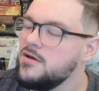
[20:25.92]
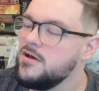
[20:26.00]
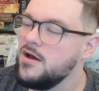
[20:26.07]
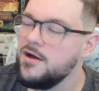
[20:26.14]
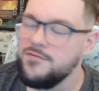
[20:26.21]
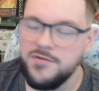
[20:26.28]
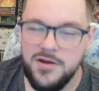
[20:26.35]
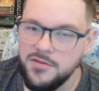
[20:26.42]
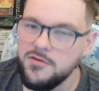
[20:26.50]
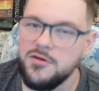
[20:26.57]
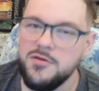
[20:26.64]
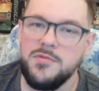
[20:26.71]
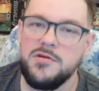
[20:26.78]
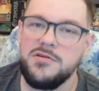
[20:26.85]
of another
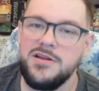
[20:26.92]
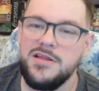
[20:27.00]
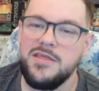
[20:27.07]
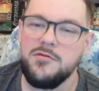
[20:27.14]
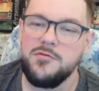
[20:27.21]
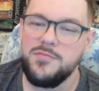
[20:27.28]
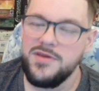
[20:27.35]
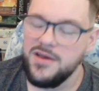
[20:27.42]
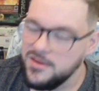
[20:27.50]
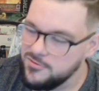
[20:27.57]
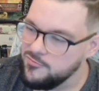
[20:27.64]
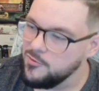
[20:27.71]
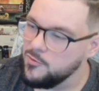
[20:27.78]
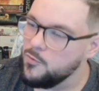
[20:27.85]
community that would be as
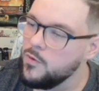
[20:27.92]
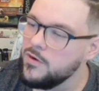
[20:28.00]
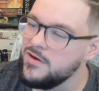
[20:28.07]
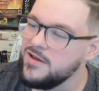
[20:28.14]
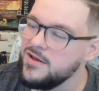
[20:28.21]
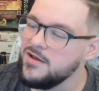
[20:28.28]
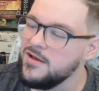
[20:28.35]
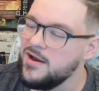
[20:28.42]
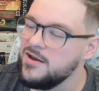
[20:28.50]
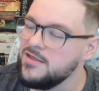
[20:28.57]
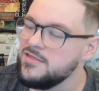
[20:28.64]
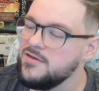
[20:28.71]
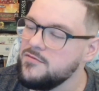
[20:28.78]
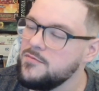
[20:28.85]
rewarding and has
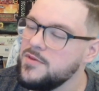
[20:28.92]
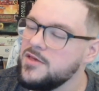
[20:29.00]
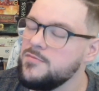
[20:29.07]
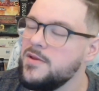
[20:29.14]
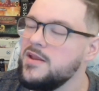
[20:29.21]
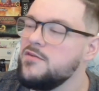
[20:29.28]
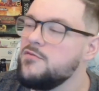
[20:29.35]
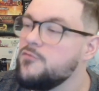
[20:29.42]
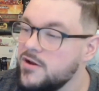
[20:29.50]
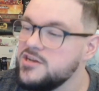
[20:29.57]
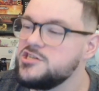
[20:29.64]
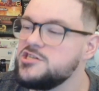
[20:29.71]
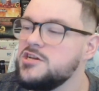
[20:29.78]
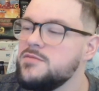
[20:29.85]
given me as many
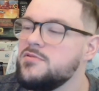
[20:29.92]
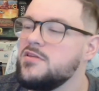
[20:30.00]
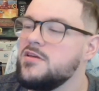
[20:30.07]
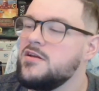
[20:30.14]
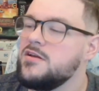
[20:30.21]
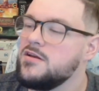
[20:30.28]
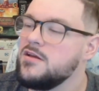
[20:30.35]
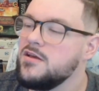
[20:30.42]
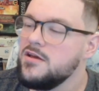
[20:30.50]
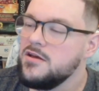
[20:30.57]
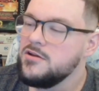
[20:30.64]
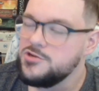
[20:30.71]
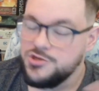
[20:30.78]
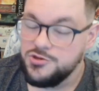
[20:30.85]
friendships and
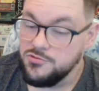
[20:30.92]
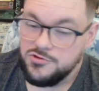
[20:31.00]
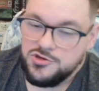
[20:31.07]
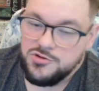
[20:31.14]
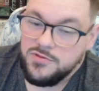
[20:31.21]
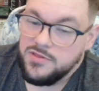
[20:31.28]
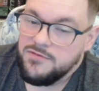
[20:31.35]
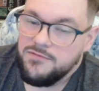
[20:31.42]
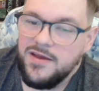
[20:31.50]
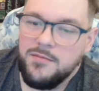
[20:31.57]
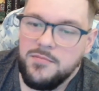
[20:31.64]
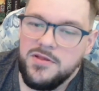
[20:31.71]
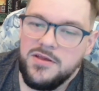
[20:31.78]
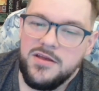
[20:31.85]
truly
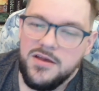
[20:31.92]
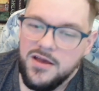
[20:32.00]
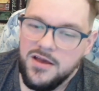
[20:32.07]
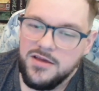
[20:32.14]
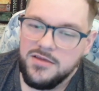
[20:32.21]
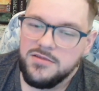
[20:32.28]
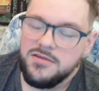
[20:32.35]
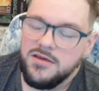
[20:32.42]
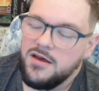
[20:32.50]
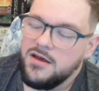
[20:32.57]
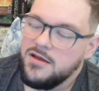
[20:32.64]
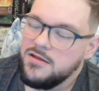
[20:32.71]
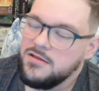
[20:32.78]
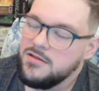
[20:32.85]
family as
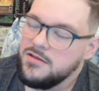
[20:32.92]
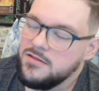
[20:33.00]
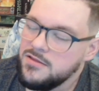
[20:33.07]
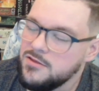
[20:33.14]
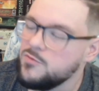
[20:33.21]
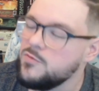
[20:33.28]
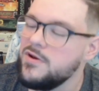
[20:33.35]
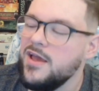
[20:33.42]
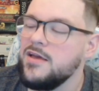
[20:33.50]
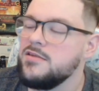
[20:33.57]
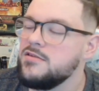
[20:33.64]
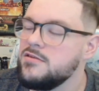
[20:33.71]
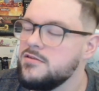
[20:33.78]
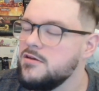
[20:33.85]
this one
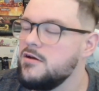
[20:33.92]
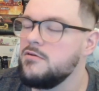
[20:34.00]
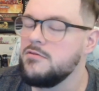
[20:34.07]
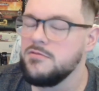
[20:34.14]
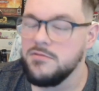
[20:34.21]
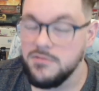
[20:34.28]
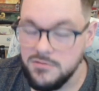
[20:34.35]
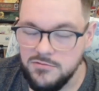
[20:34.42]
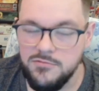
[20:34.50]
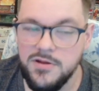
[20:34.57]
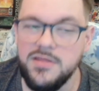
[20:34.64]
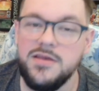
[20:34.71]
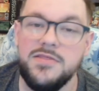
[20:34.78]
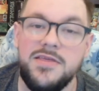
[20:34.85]
has. So,
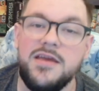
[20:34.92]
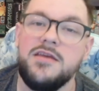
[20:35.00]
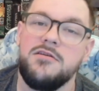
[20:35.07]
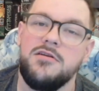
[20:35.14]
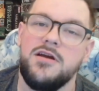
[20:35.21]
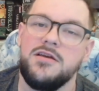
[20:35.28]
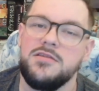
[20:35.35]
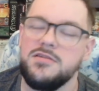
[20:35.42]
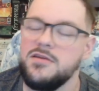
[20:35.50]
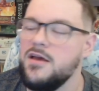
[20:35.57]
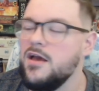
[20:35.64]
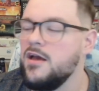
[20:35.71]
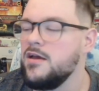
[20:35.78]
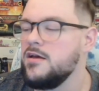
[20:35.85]
really, thank you guys.
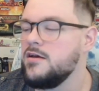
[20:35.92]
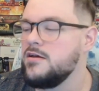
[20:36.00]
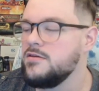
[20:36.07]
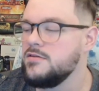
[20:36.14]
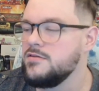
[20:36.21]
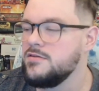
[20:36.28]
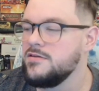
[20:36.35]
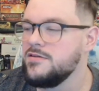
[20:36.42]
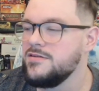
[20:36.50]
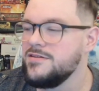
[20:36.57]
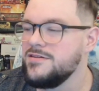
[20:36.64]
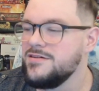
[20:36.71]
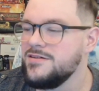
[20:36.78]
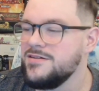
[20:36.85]
I
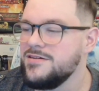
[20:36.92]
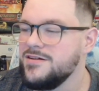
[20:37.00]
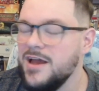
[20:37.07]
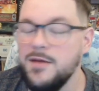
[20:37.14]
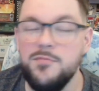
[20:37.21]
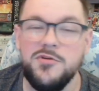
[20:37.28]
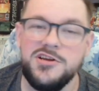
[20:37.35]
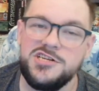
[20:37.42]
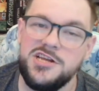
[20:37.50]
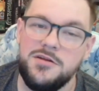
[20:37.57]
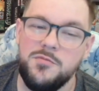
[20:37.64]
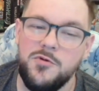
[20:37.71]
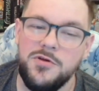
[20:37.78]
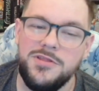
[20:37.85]
appreciate it
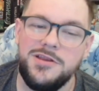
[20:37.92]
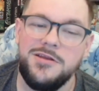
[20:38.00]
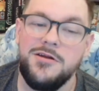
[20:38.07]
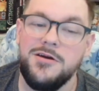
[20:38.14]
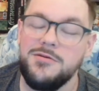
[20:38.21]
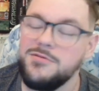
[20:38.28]
more than you know.